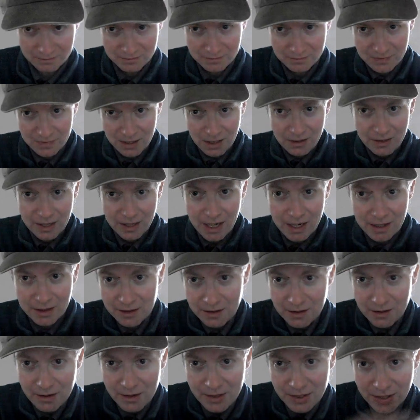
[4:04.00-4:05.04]
you get the
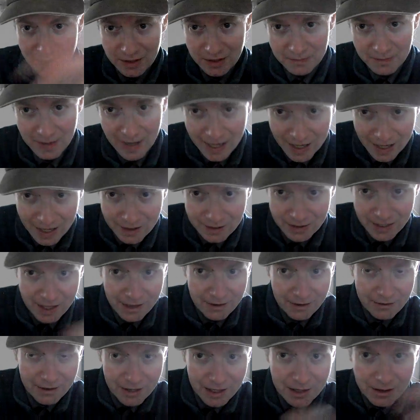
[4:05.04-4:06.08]
nice
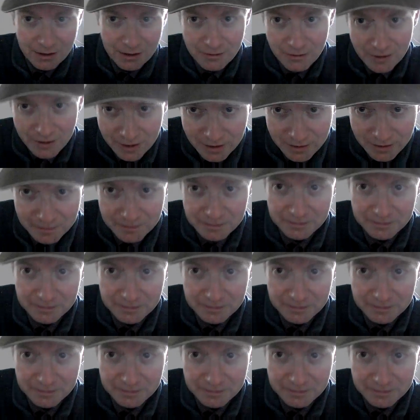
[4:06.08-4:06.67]
handout, here you are,